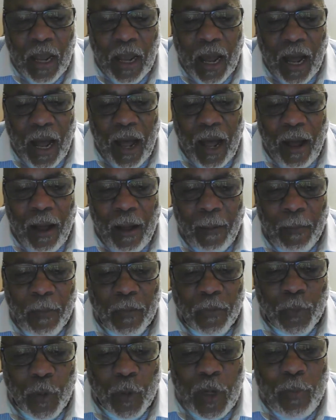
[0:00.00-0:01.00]
uh,
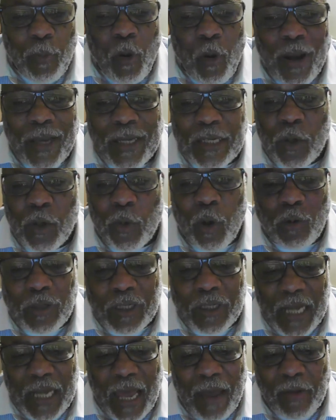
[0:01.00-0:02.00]

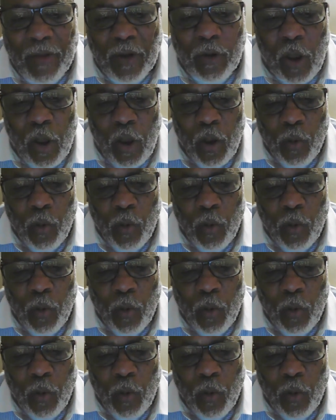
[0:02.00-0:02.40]
3.07,